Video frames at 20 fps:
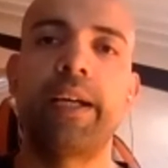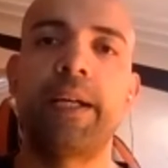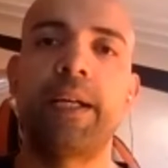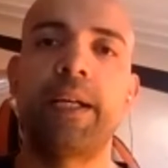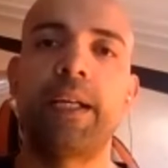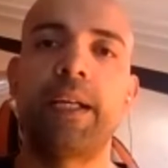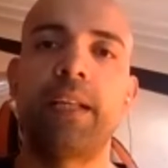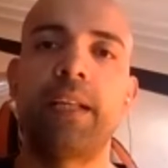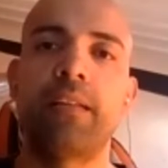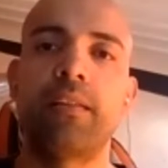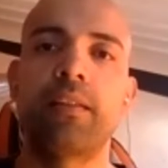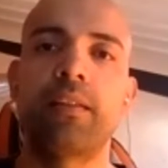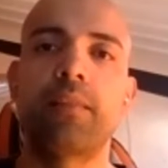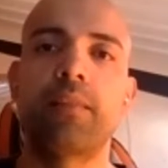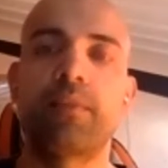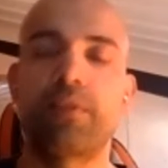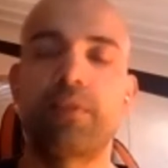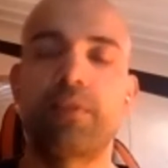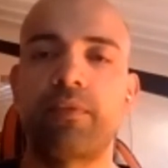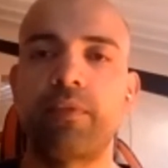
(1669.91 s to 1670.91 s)
in terms
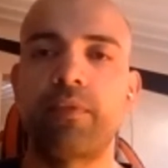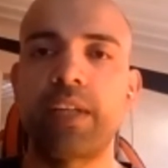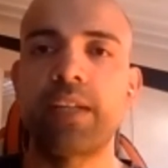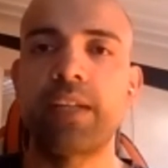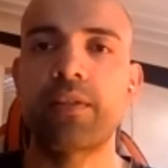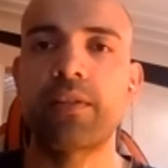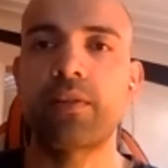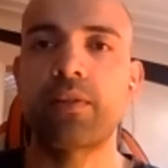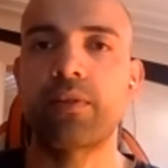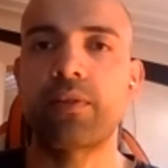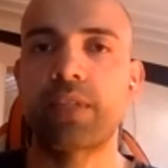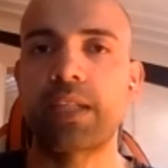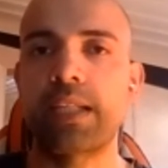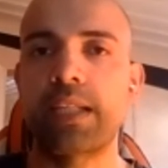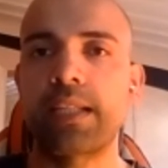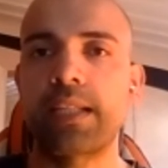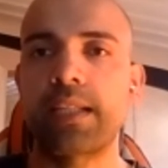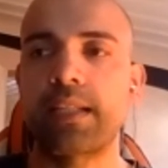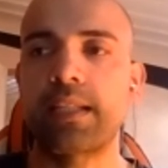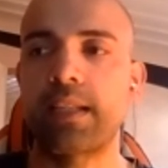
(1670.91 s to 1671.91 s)
of resources.